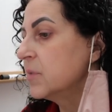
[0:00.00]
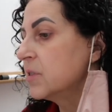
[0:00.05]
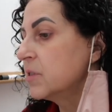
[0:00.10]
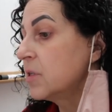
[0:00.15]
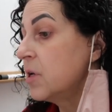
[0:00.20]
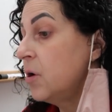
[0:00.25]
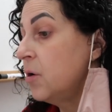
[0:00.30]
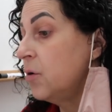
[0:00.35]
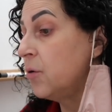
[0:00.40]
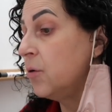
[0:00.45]

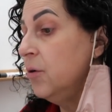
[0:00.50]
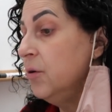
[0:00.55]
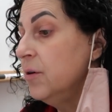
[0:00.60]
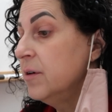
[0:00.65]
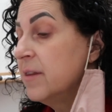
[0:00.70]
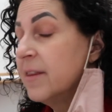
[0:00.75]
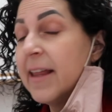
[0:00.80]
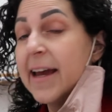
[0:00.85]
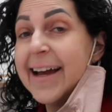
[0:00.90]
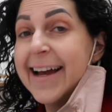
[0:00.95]
So
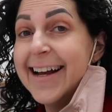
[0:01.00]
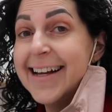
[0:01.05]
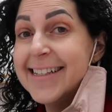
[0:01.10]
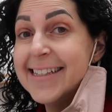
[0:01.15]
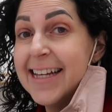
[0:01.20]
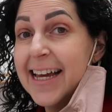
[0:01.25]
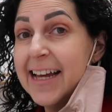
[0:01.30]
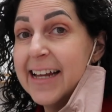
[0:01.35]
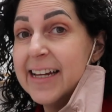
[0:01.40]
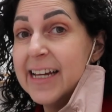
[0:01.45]
like I
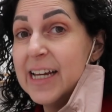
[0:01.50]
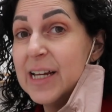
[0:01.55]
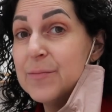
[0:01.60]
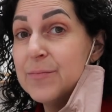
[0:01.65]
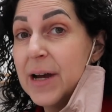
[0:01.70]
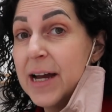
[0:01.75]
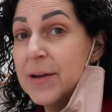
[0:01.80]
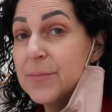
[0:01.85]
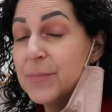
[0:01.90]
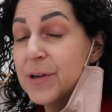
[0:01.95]
said in
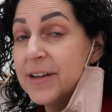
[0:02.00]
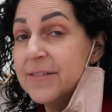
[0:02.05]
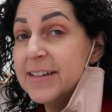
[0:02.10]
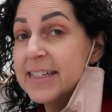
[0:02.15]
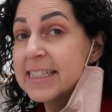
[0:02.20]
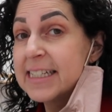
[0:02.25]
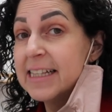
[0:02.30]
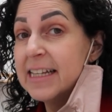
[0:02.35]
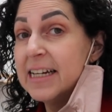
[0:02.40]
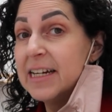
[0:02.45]
my
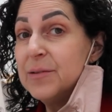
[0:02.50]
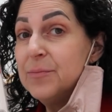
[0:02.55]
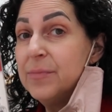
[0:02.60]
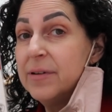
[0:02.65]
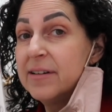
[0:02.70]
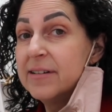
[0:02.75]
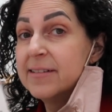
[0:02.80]
previous clip,